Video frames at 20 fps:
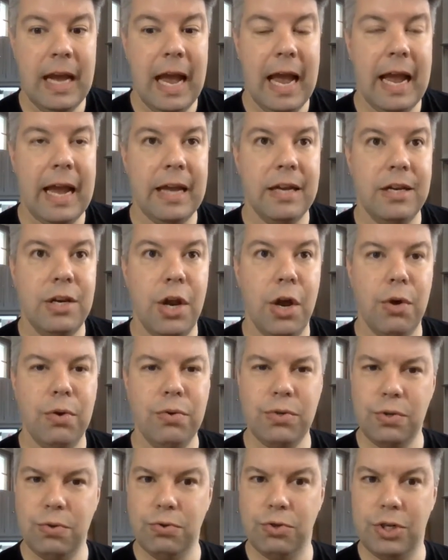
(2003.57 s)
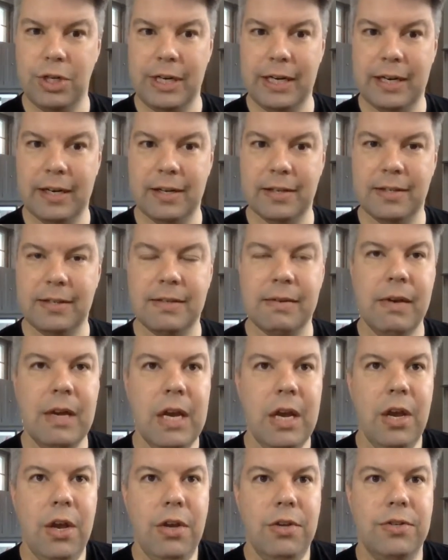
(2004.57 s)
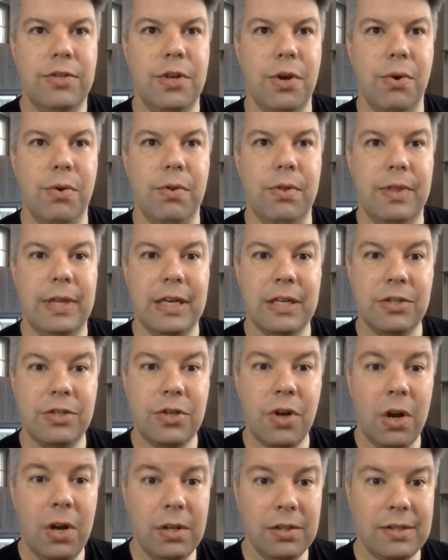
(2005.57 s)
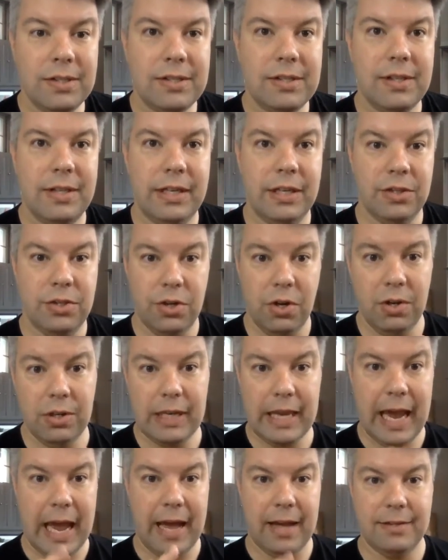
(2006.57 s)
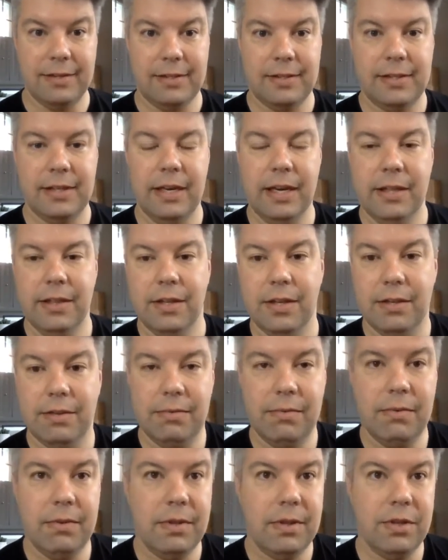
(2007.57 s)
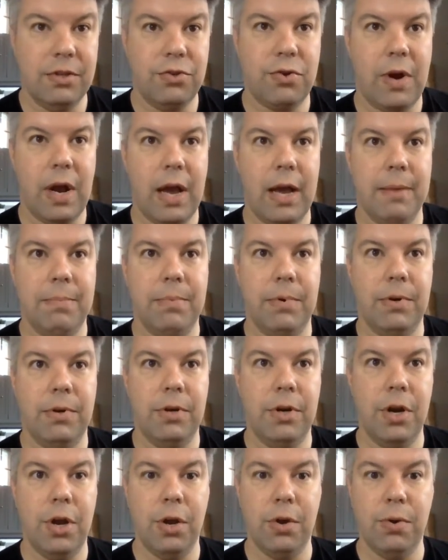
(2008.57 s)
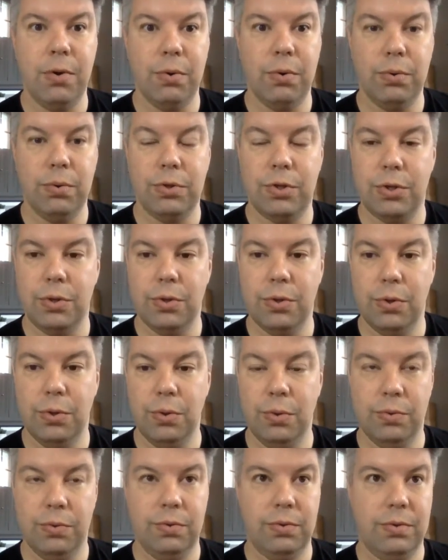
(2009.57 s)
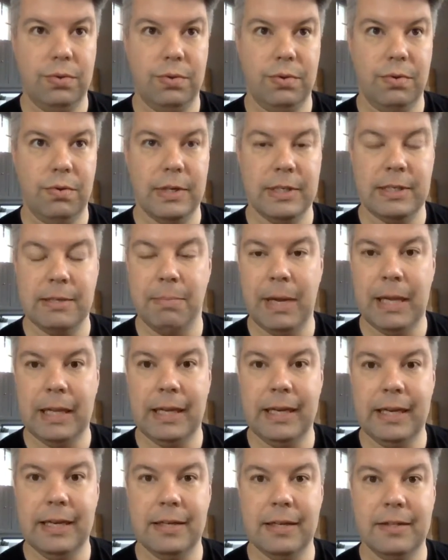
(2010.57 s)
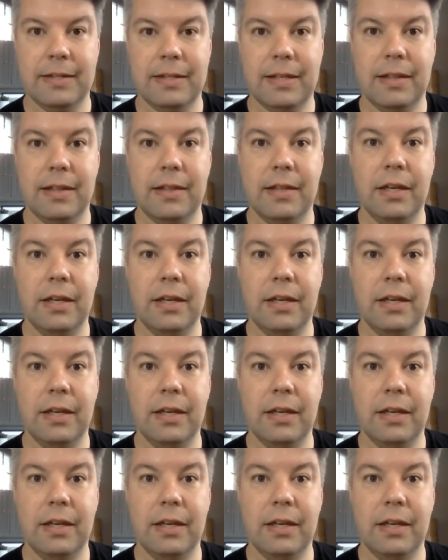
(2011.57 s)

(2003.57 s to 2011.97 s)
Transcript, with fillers: and knows who she is. So the adults, the adult cats in the, the tribe knows who Grisabella is.